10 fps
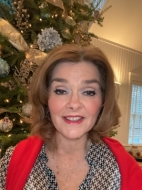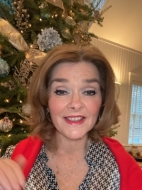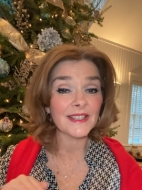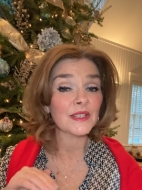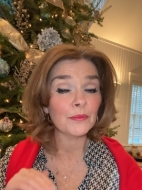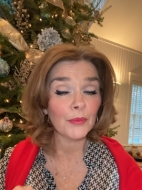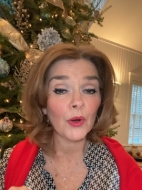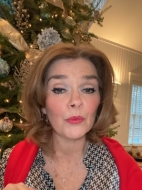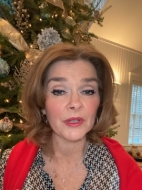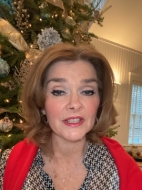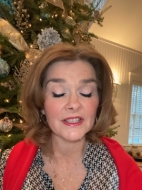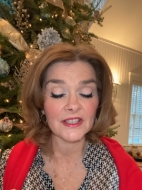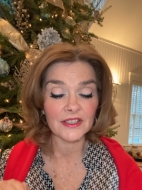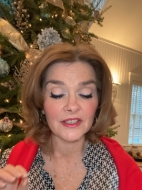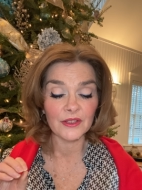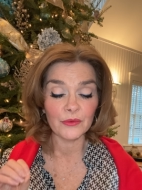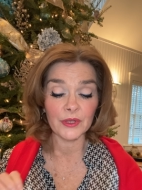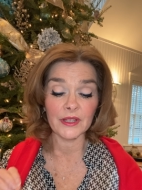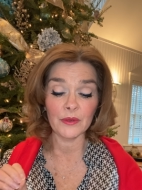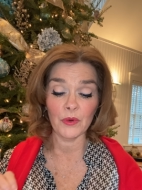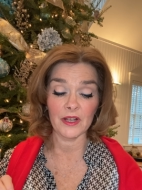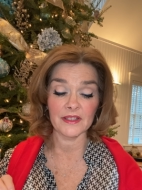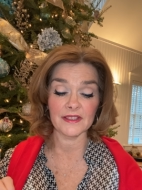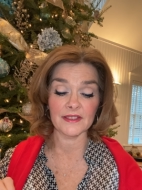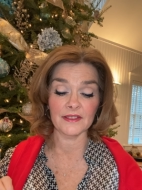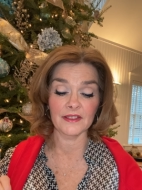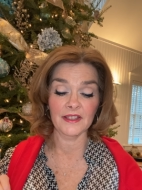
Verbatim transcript: this moment really was.